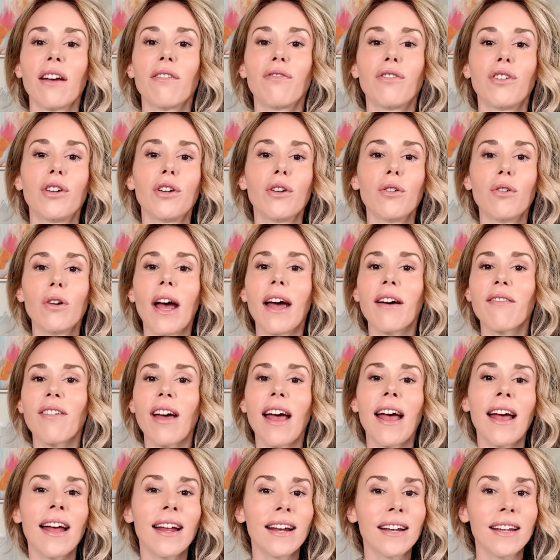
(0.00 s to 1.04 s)
If you
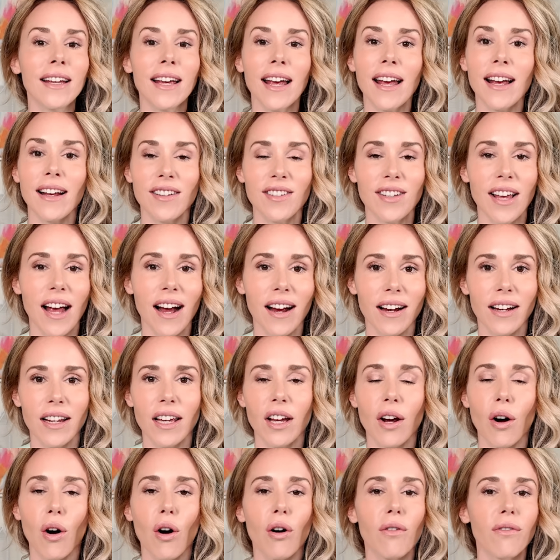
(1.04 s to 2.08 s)
have any
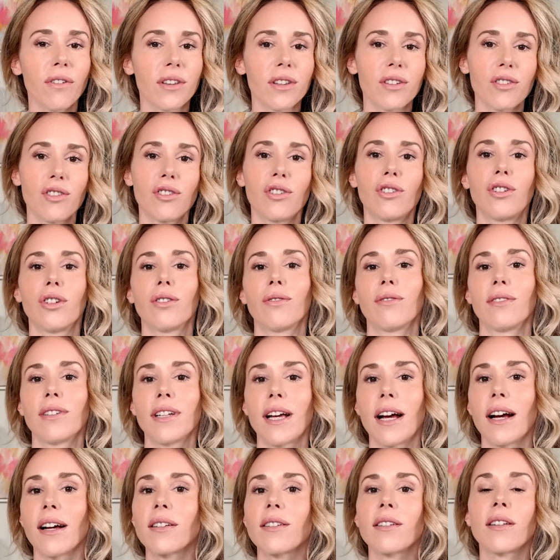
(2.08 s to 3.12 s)
anxiety over this June
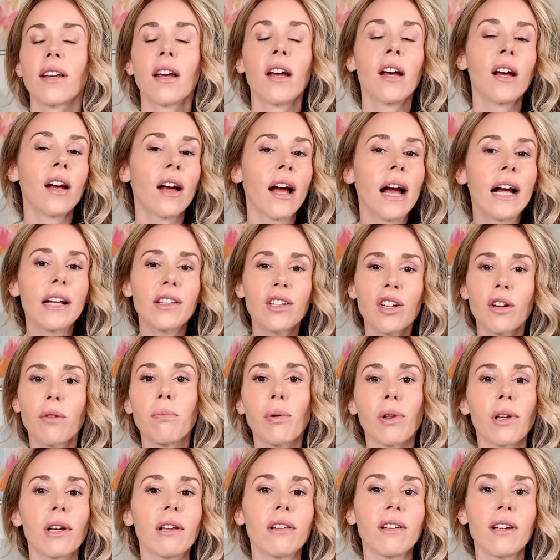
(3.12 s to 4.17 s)
test, it's
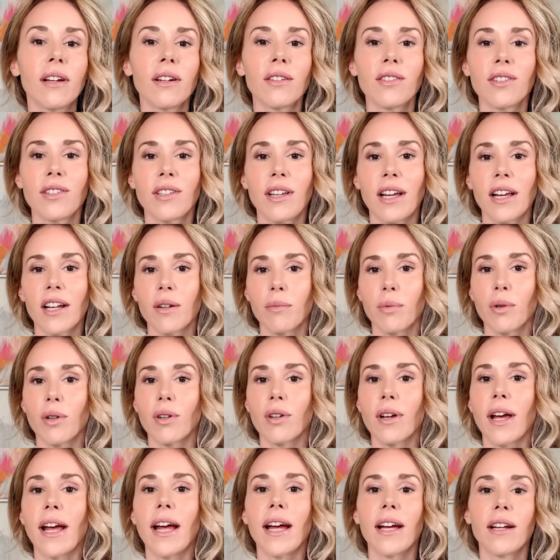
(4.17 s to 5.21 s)
completely
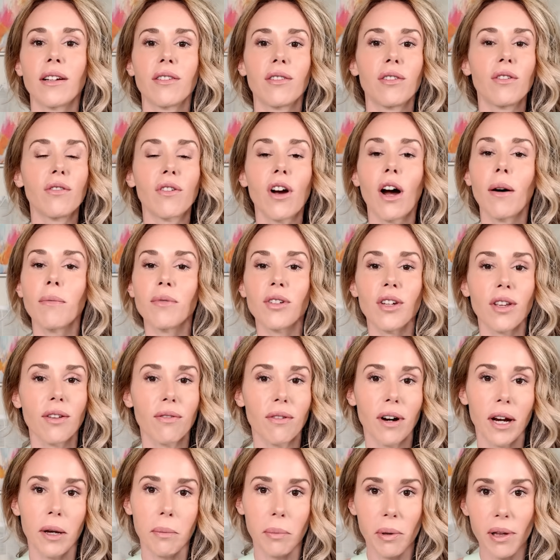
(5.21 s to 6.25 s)
understandable and you've come to the
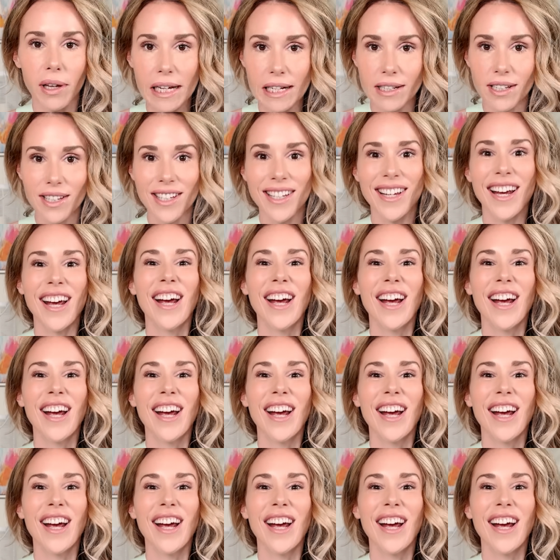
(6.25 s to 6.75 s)
right place.